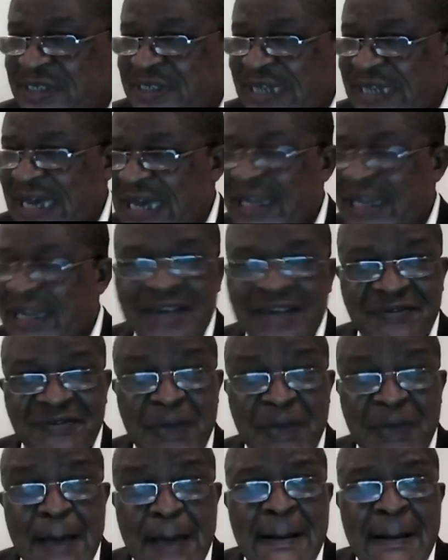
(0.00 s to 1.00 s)
stay alive.
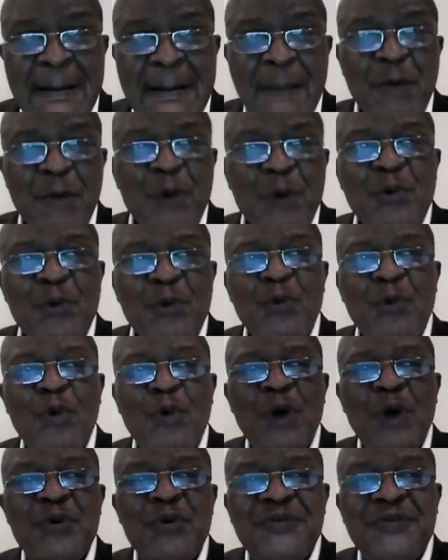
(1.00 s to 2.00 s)
But
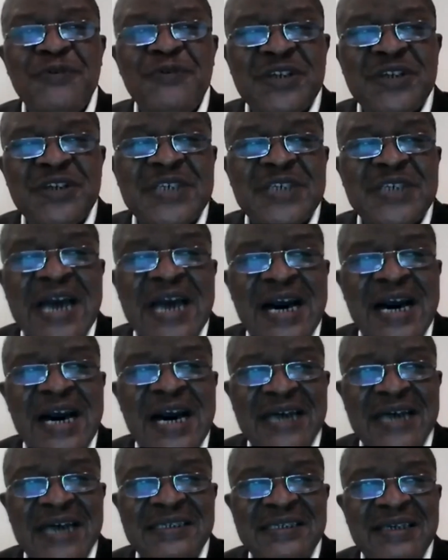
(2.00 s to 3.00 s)
what we've just
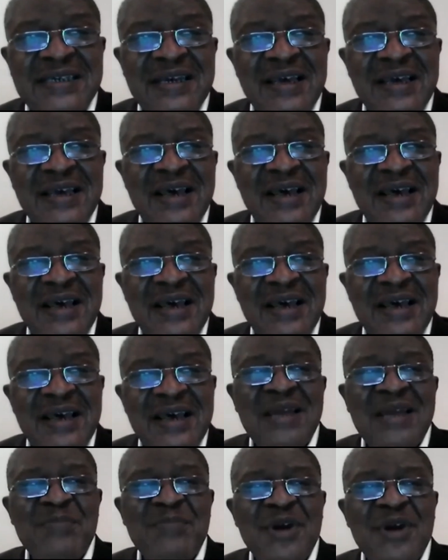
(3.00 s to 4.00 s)
heard,
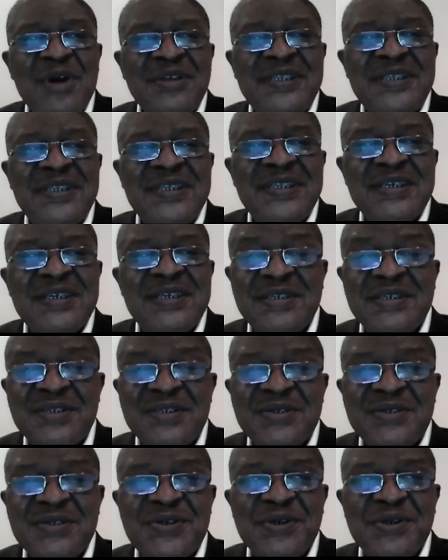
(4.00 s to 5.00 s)
I'm not
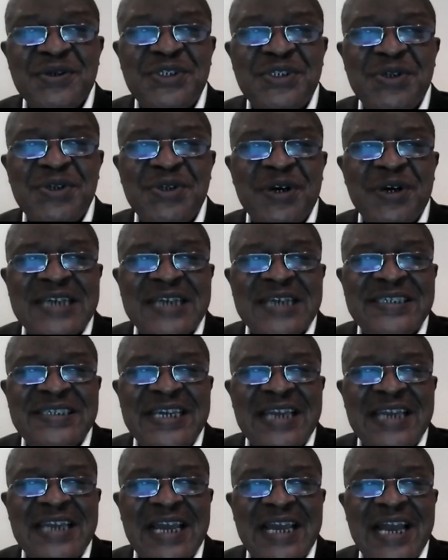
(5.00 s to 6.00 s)
so sure that
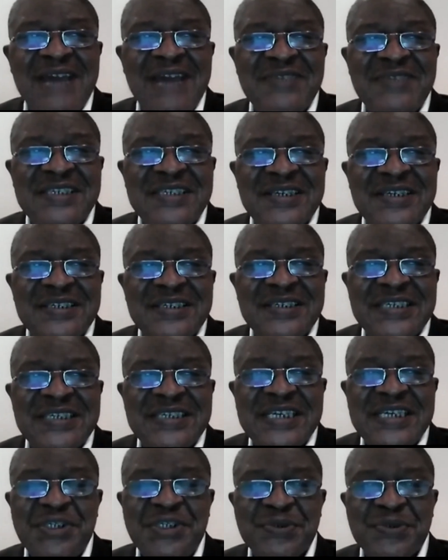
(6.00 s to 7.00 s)
staying alive is just
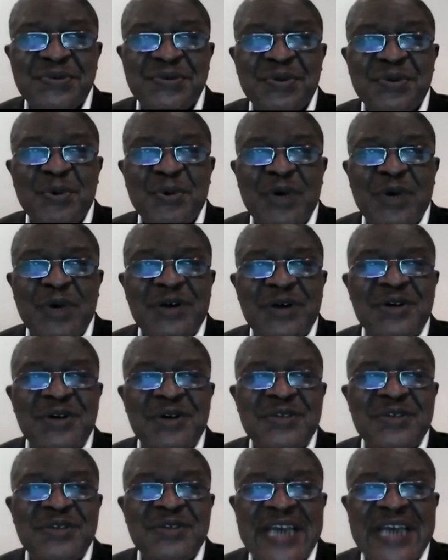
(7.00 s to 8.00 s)
the issue. We're going to
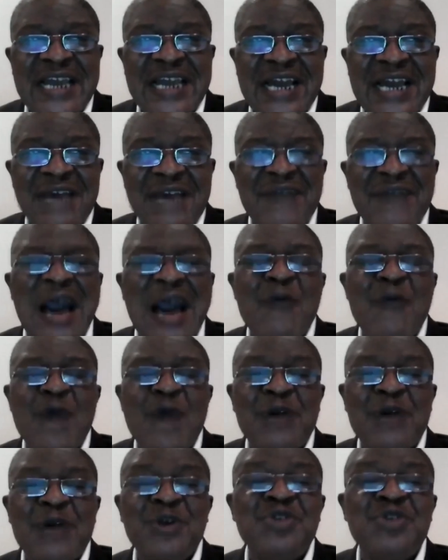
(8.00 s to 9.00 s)
stay alive and we're
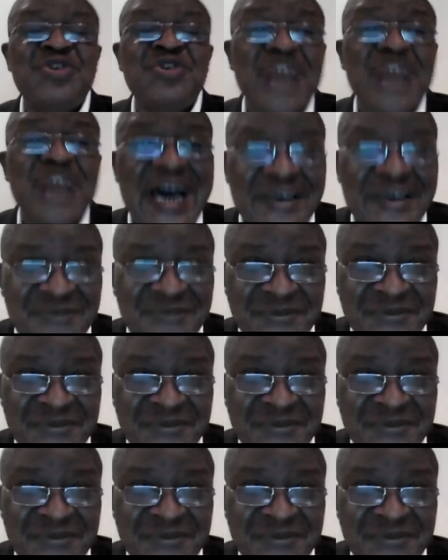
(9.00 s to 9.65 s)
going to thrive.